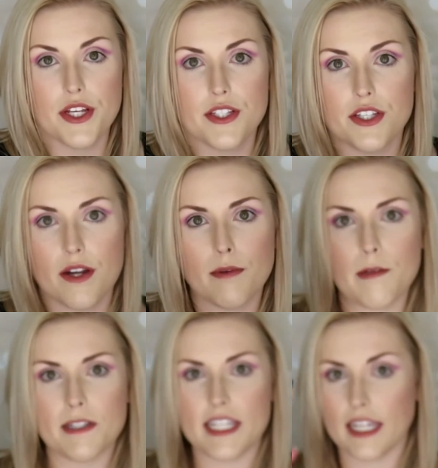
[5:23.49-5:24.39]
So now I'm
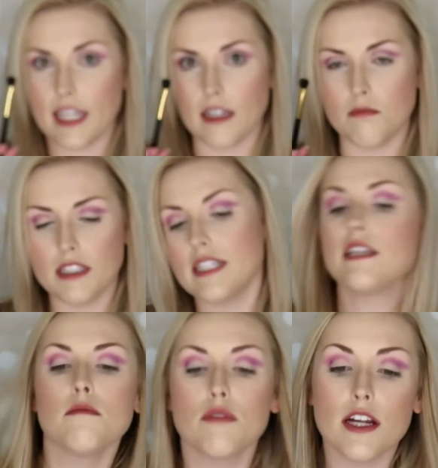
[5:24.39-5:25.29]
going to be taking a
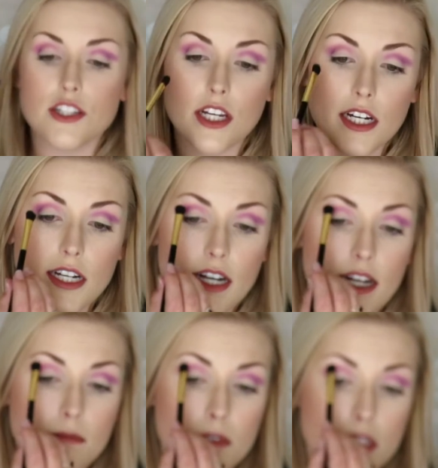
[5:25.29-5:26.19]
blending brush here
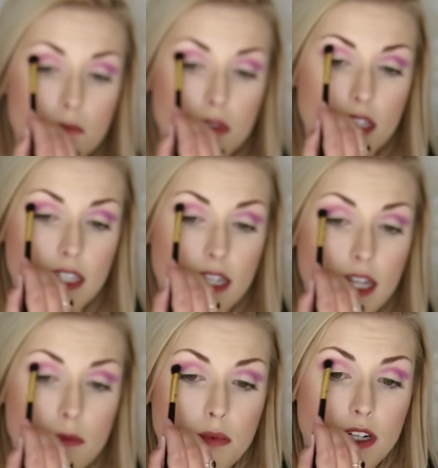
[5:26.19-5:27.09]
and I'm going to blend
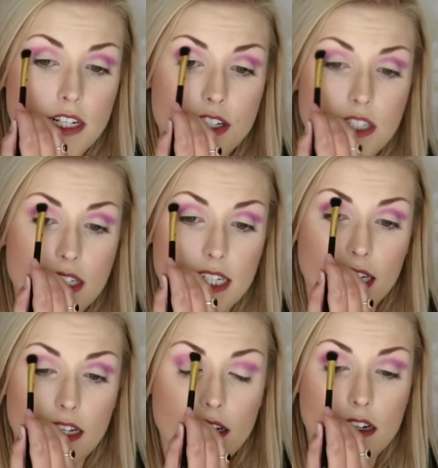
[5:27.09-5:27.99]
up what I just
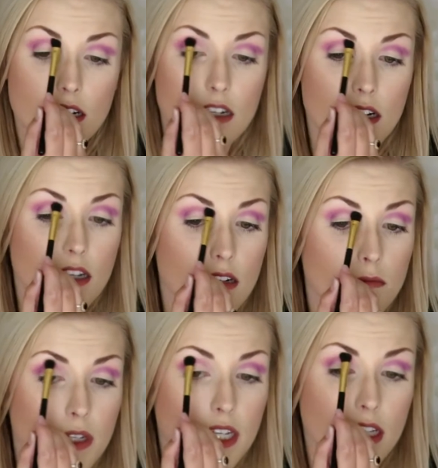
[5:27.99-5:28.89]
did,
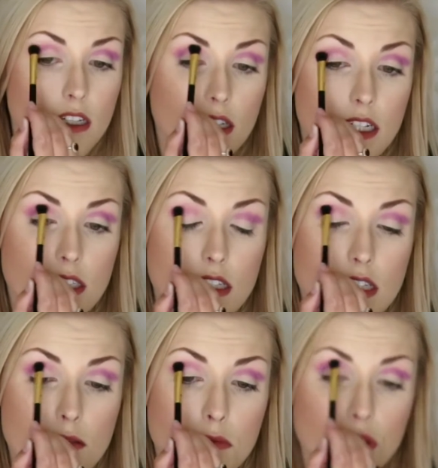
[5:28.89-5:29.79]
make it look nice and
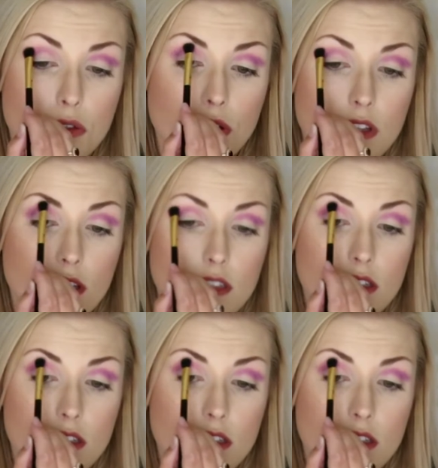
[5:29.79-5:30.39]
smooth.